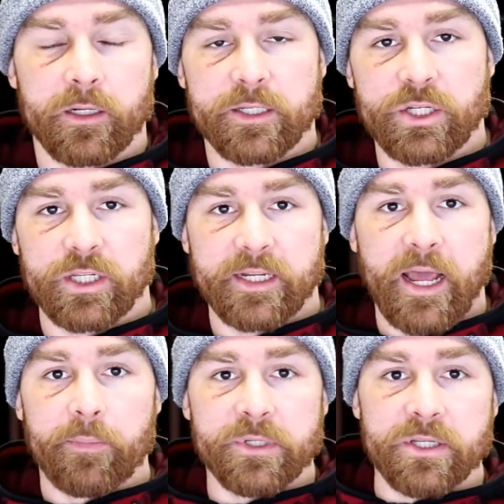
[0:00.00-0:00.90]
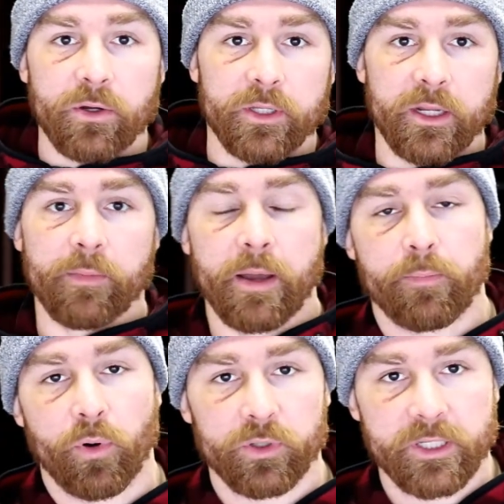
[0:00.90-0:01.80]
This is just an episode in my
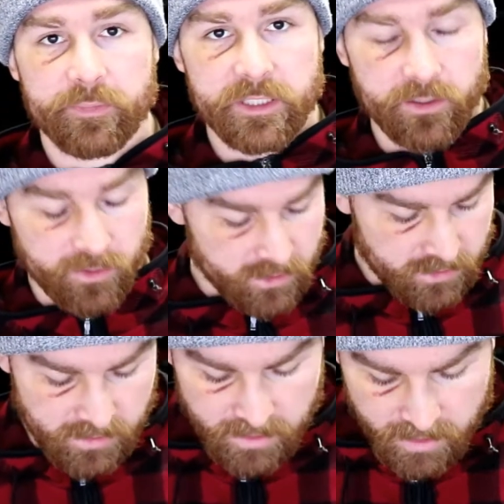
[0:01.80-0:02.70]
pro tip series.